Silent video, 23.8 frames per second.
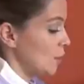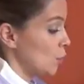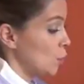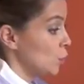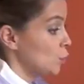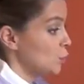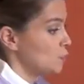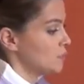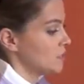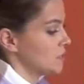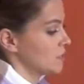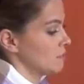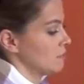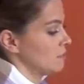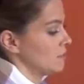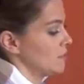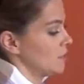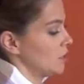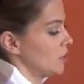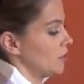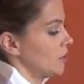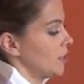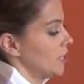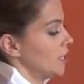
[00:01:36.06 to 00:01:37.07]
Oops,
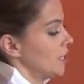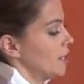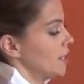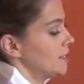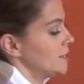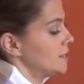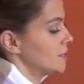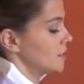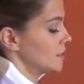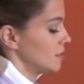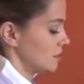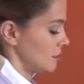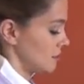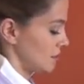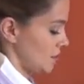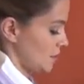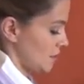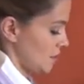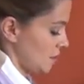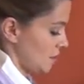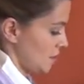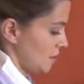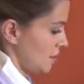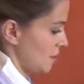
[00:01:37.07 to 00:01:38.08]
sorry guys.
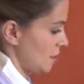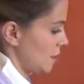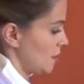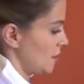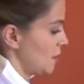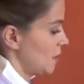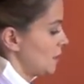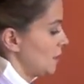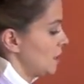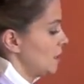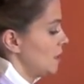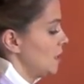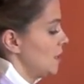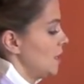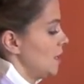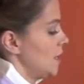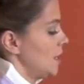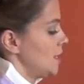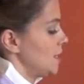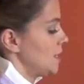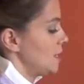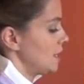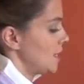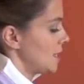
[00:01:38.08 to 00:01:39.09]

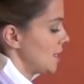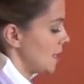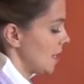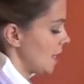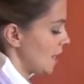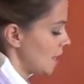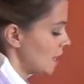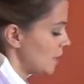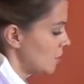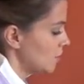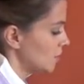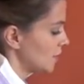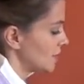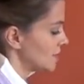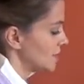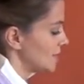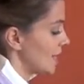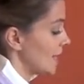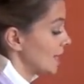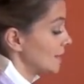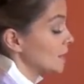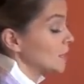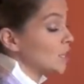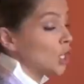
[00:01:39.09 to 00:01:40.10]
And now let's
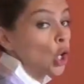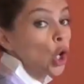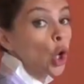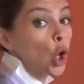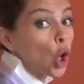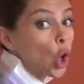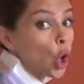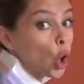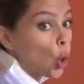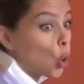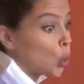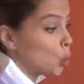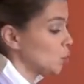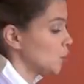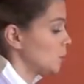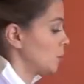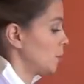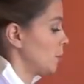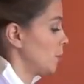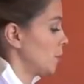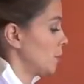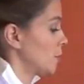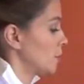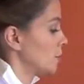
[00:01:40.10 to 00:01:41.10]
add the
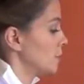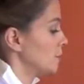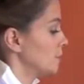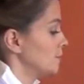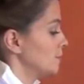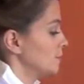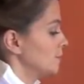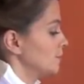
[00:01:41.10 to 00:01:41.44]
cold butter.